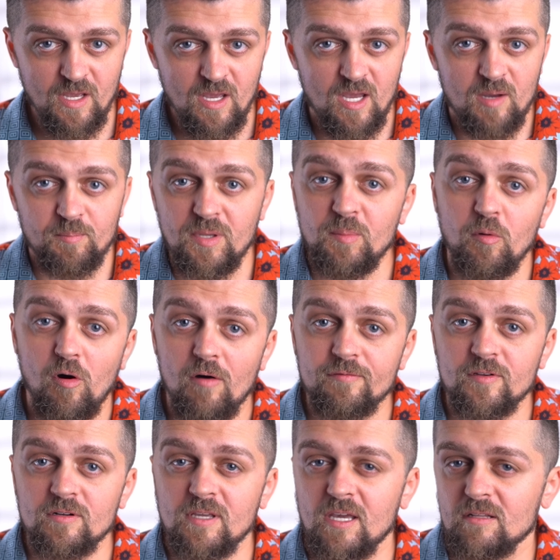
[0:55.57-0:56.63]
People
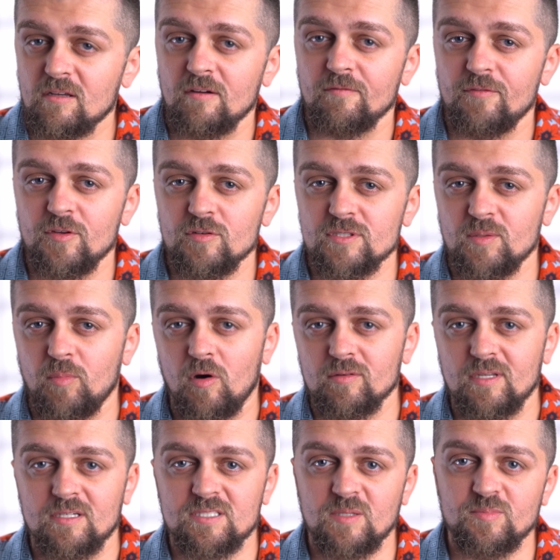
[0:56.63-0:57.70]
often get confused about
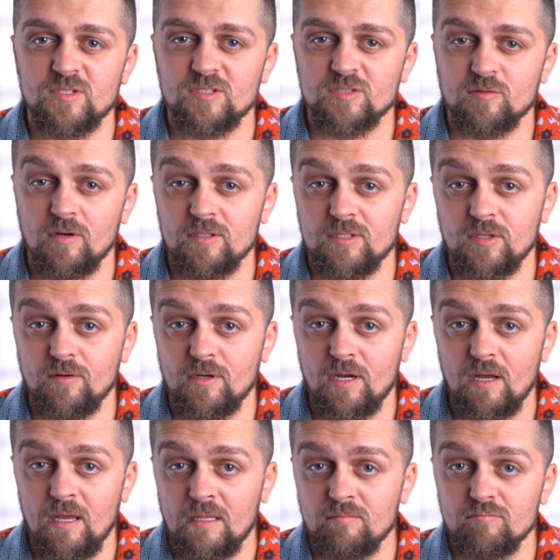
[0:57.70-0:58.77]
acceptance criteria
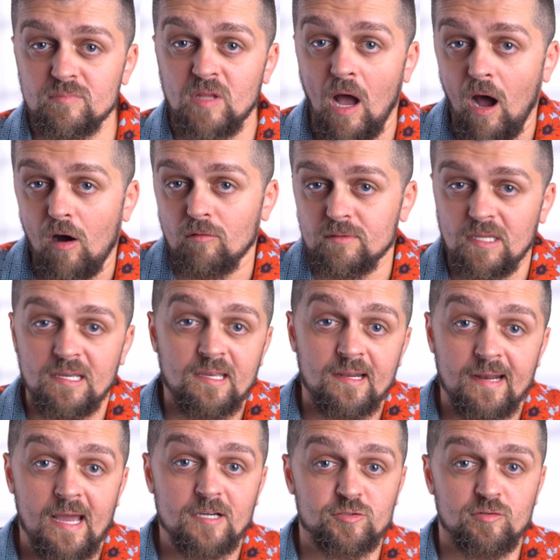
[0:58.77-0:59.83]
and how they can
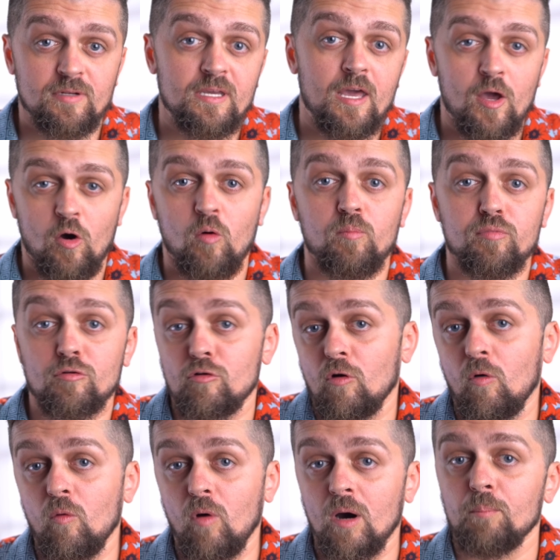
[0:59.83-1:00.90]
actually help
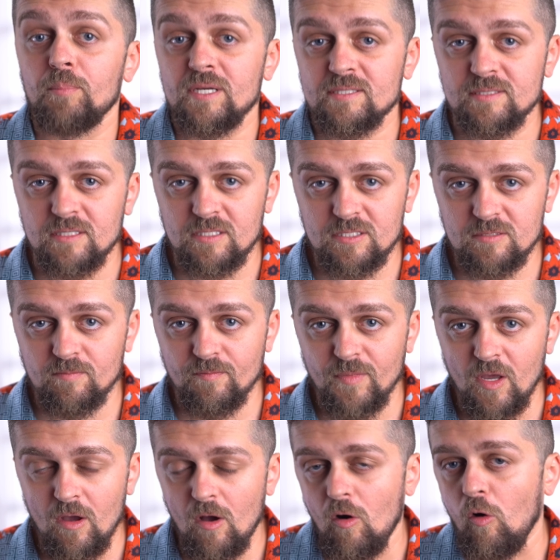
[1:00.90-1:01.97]
grow a business.
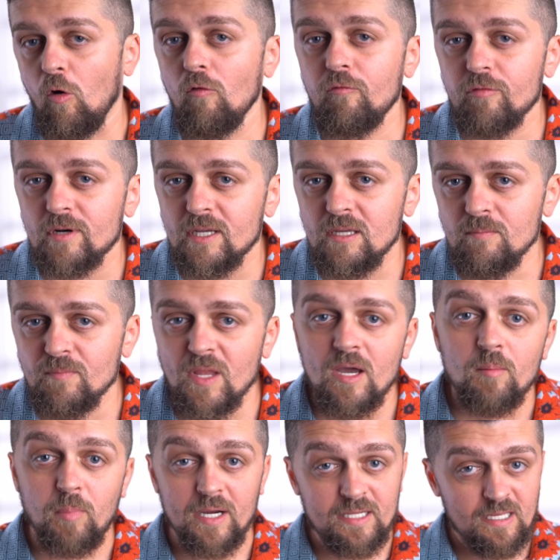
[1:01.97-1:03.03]
Hopefully,
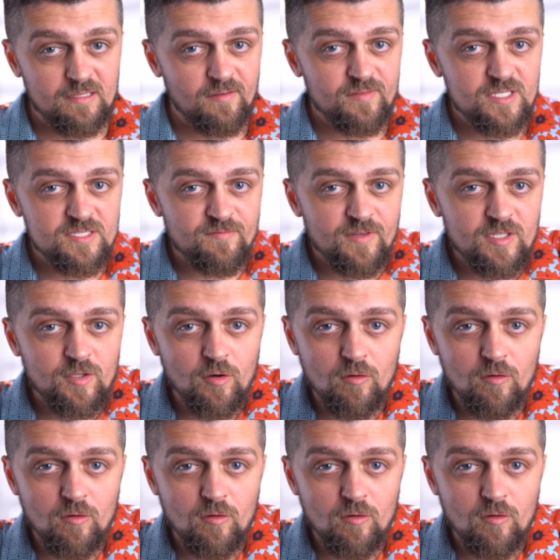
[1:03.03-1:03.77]
by the end of this video,